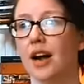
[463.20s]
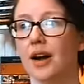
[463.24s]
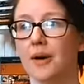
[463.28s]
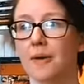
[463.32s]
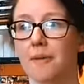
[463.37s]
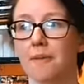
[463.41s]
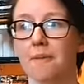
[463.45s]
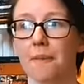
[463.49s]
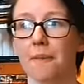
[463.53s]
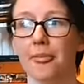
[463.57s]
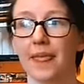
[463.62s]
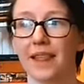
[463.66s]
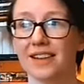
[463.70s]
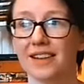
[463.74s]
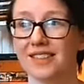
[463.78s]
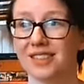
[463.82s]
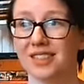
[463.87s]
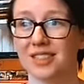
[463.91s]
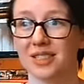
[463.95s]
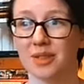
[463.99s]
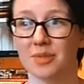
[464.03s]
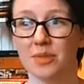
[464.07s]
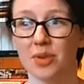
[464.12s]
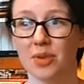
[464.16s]
Um,
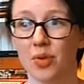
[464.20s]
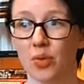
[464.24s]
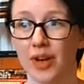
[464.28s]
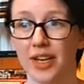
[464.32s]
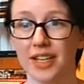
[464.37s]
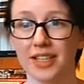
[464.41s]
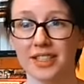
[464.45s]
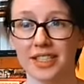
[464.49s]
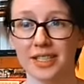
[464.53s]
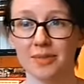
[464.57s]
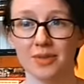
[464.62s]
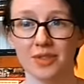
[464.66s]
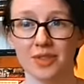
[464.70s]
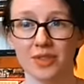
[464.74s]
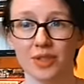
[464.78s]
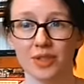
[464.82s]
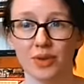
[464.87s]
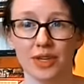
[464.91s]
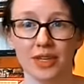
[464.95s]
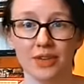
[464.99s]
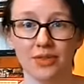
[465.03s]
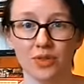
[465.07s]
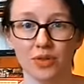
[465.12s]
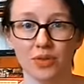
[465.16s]
some quick tips,
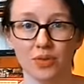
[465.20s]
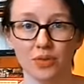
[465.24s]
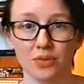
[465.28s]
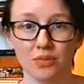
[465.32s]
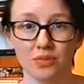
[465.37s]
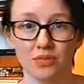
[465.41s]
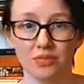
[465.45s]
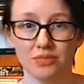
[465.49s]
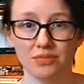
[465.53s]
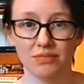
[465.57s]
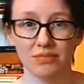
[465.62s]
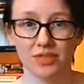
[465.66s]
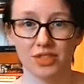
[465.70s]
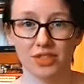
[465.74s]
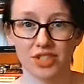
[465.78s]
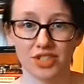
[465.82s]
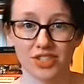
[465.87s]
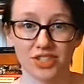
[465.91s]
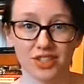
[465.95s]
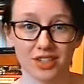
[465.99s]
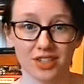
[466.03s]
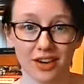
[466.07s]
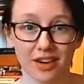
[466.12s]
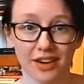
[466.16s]
you know, if you
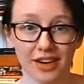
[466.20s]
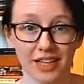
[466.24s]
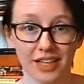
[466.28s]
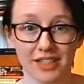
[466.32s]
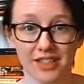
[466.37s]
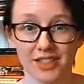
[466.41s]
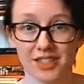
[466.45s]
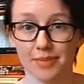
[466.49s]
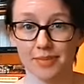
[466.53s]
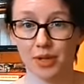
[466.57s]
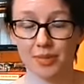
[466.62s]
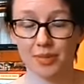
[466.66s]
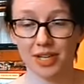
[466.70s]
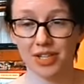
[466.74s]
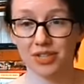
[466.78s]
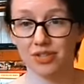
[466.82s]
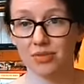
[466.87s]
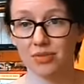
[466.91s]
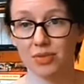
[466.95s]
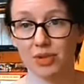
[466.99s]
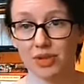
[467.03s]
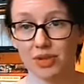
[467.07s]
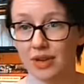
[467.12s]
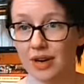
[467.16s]
just are in a small
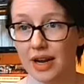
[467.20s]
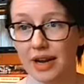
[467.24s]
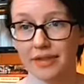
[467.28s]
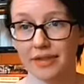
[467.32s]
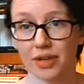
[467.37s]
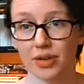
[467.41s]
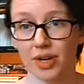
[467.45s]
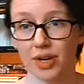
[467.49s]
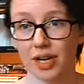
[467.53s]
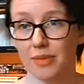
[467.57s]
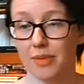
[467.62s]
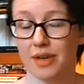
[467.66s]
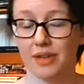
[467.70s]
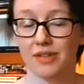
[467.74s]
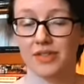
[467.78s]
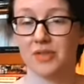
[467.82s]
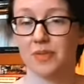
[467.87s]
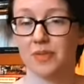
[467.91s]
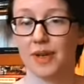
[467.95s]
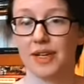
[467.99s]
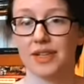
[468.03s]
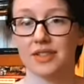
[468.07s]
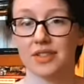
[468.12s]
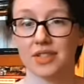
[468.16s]
bedroom, you don't have a great amount
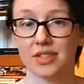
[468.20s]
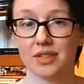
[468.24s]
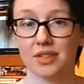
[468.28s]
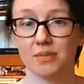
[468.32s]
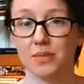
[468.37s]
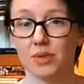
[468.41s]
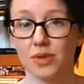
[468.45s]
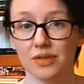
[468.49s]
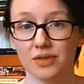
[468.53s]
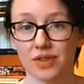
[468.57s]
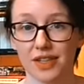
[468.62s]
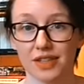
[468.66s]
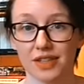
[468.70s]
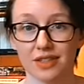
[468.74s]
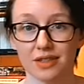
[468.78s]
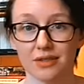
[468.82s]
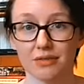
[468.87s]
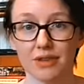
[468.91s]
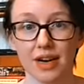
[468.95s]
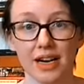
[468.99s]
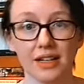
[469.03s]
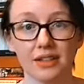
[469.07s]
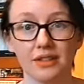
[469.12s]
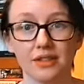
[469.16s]
of space to move
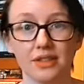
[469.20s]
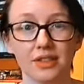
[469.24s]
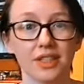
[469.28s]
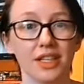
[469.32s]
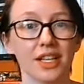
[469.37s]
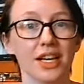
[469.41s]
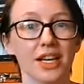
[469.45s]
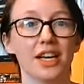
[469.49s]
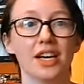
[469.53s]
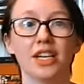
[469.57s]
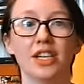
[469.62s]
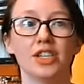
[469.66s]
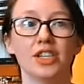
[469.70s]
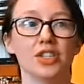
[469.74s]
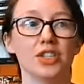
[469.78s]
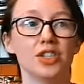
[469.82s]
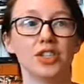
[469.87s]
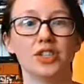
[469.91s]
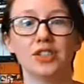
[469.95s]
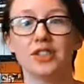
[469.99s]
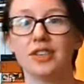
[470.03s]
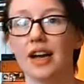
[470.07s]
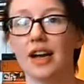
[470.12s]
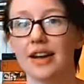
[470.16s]
things around,
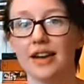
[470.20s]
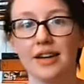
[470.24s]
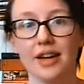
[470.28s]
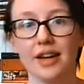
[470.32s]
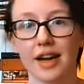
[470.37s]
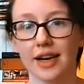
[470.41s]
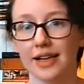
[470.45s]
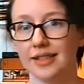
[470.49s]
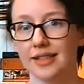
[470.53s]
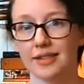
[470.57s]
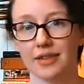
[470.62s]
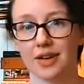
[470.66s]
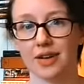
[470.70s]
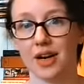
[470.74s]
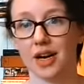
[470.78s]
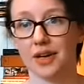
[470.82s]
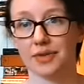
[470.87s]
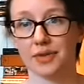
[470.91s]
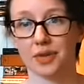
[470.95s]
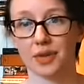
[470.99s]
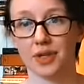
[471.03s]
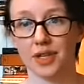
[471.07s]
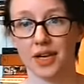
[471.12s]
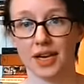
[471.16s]
just a nice
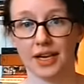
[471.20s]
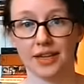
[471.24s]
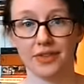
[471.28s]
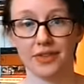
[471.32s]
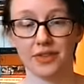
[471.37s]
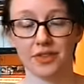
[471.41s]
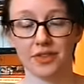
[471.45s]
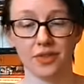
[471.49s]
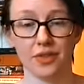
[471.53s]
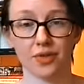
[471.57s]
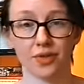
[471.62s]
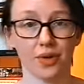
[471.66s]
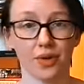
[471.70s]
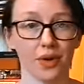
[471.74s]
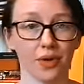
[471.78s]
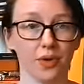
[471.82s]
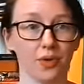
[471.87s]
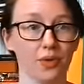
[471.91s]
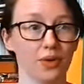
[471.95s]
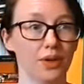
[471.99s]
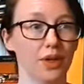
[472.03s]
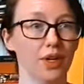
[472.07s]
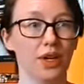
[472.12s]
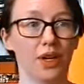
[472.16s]
scarf or a nice
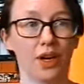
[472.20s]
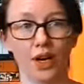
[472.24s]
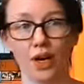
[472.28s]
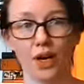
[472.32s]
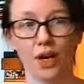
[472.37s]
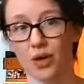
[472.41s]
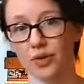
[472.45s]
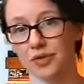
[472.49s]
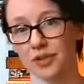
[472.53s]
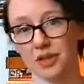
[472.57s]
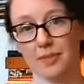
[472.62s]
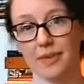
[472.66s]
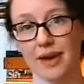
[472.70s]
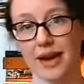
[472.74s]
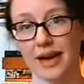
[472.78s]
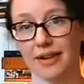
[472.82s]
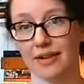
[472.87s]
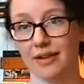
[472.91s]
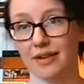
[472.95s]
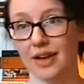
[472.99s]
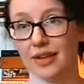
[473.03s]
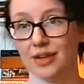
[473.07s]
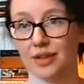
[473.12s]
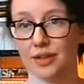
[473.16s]
throw over the
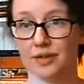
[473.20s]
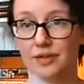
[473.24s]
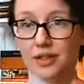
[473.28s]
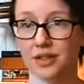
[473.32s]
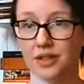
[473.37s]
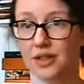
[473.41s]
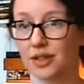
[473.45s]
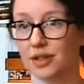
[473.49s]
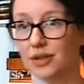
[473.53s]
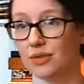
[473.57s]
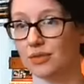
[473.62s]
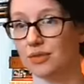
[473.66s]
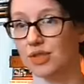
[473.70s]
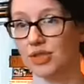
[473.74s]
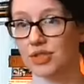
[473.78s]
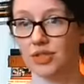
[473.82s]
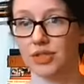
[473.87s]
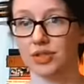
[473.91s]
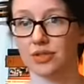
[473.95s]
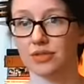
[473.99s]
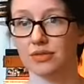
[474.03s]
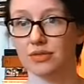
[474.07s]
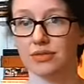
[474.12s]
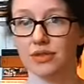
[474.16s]
background of, you know,
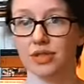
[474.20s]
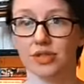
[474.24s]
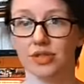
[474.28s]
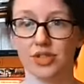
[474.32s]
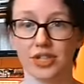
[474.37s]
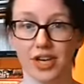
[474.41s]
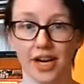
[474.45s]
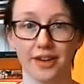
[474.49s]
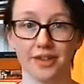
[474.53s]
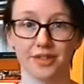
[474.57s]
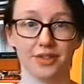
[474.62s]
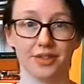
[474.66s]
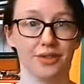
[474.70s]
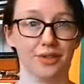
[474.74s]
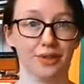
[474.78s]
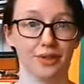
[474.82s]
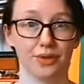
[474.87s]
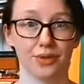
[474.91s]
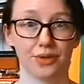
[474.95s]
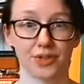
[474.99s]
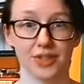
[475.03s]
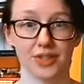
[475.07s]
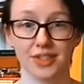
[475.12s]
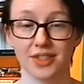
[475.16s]
just your, your chairs and
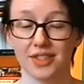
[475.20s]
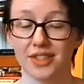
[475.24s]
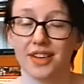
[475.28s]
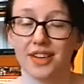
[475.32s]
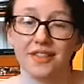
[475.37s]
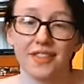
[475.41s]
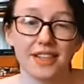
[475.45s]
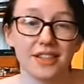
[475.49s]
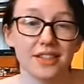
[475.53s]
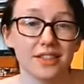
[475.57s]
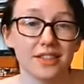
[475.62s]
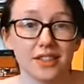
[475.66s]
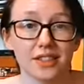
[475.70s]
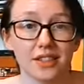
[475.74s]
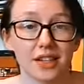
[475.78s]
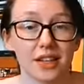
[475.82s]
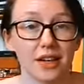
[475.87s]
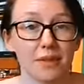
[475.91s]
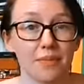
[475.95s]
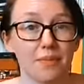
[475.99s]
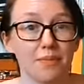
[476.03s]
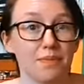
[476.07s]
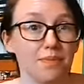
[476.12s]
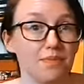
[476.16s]
your laundry and stuff. That's
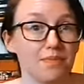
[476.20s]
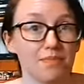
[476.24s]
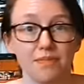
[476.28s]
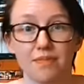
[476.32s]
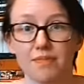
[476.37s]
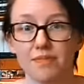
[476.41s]
just going to